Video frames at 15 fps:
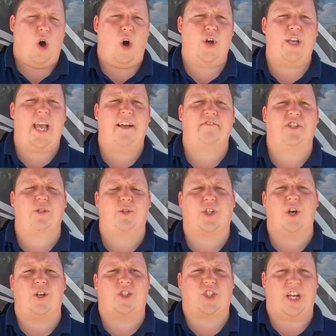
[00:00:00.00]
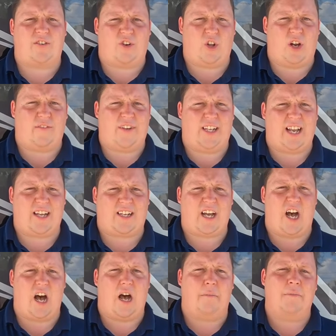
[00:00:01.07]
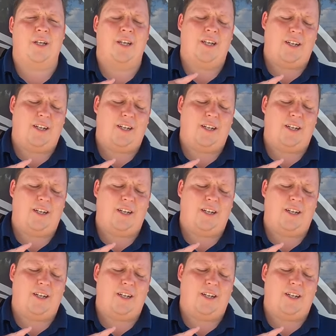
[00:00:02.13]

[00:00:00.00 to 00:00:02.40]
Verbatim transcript: All you have to do is go to generalrv.com,